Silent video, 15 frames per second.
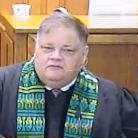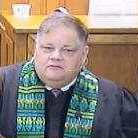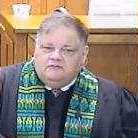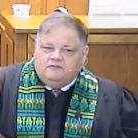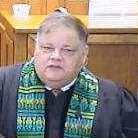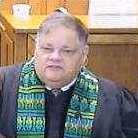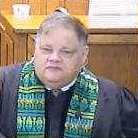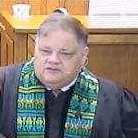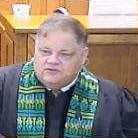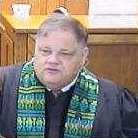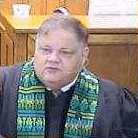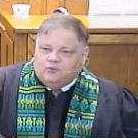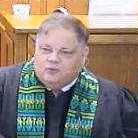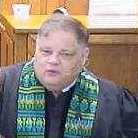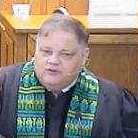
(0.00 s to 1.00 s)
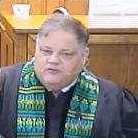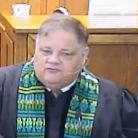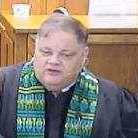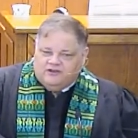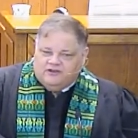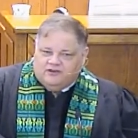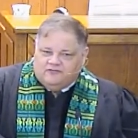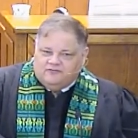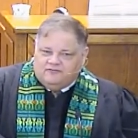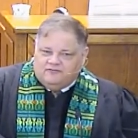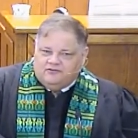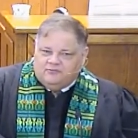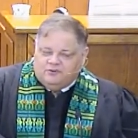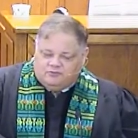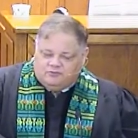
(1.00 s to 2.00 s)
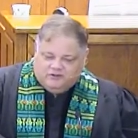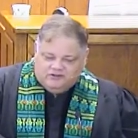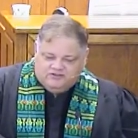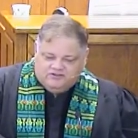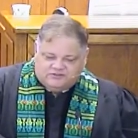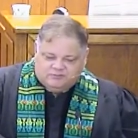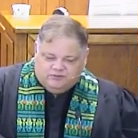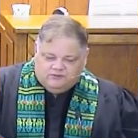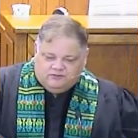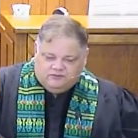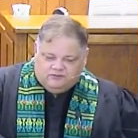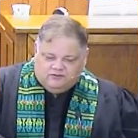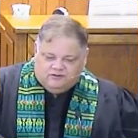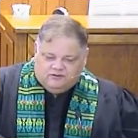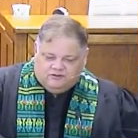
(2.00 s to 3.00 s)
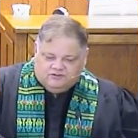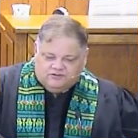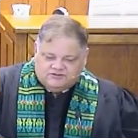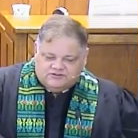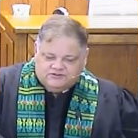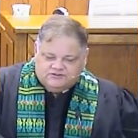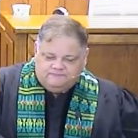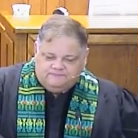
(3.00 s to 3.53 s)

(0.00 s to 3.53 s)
even to the point of death, to be raised upon the cross.